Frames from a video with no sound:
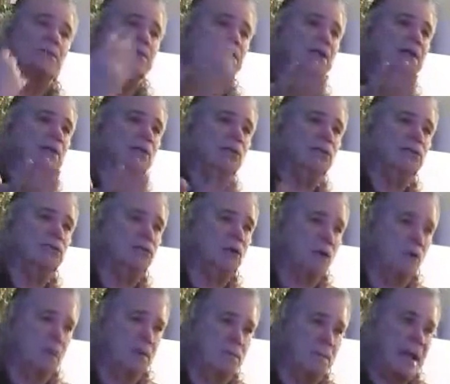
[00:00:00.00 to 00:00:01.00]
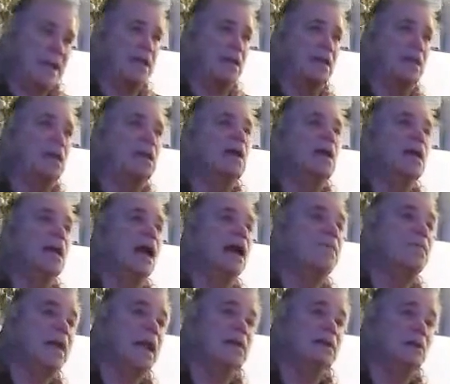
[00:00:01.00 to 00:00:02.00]
I'm seeing what's wrong with Becky,
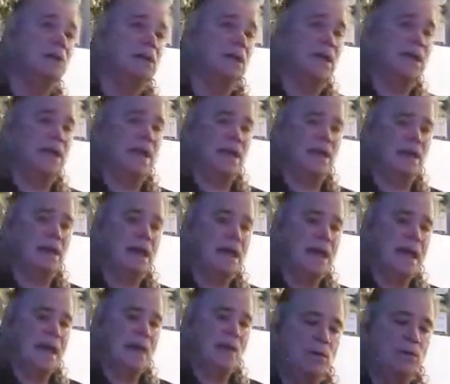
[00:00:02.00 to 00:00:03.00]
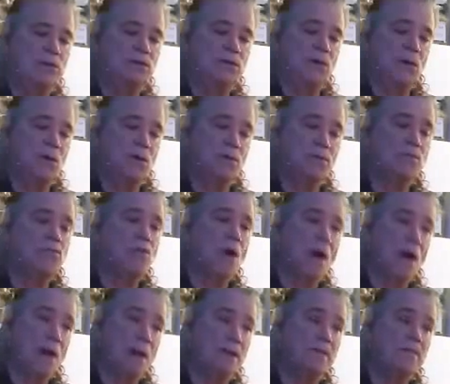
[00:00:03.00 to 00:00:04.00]
I'm not looking at what's wrong with
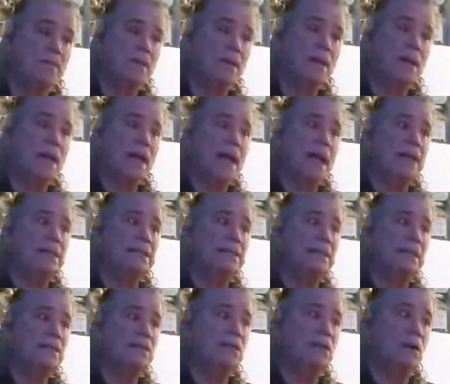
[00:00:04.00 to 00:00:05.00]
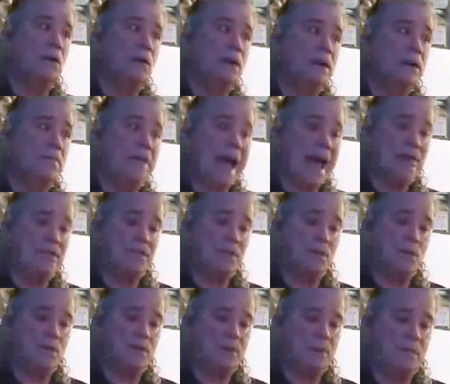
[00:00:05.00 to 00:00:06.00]
Ron. And he said, you know, in
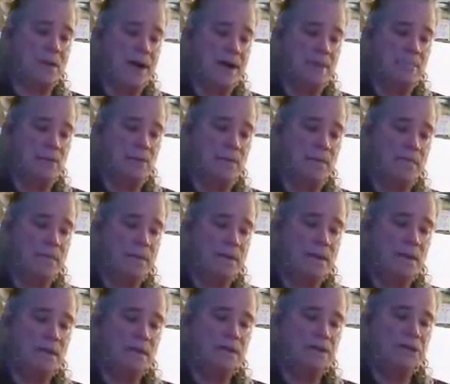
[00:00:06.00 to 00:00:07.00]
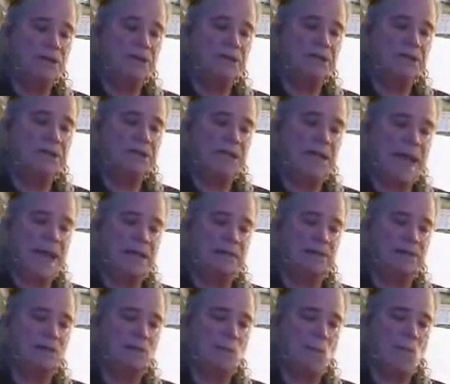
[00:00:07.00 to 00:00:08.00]
Matthew, in the Bible, Jesus
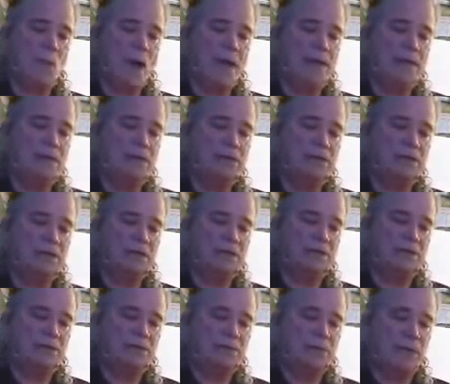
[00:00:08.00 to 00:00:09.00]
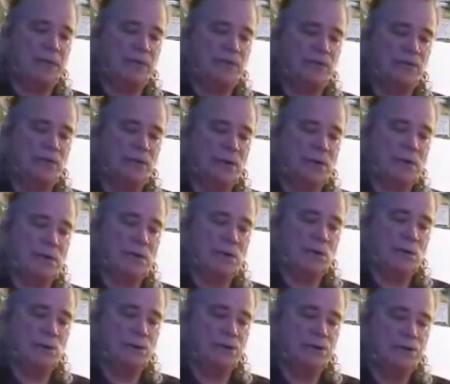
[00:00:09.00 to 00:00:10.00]
asks, why do you see the splinter
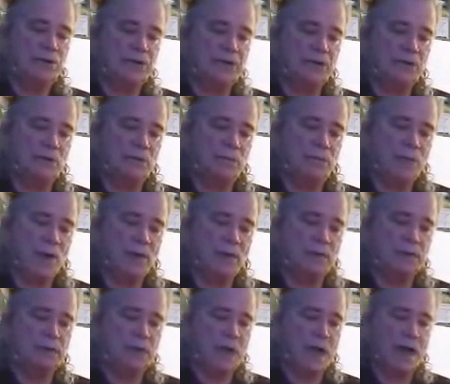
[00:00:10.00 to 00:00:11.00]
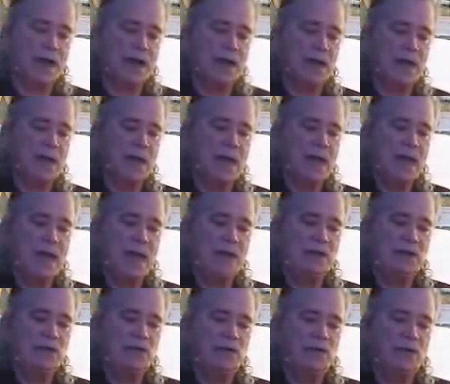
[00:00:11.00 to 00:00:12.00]
which is in your brother's eye,
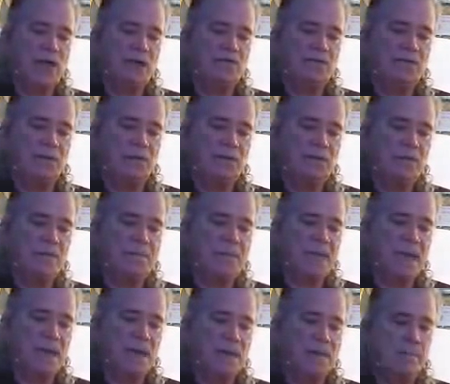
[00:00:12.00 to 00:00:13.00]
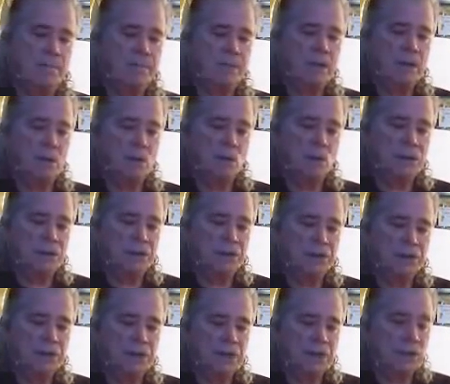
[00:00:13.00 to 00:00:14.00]
and you do not feel the beam which
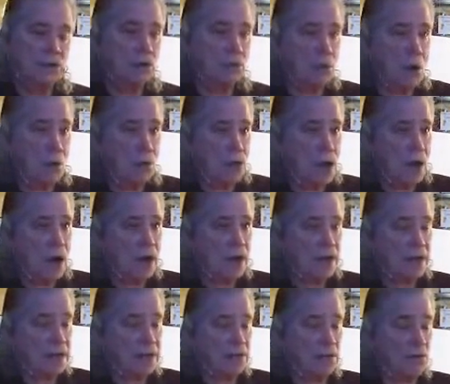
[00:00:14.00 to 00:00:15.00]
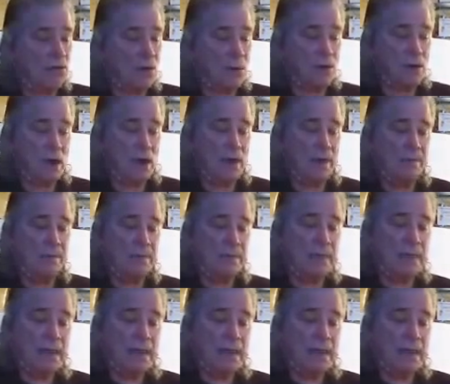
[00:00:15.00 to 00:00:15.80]
is your own eye, in your own eye?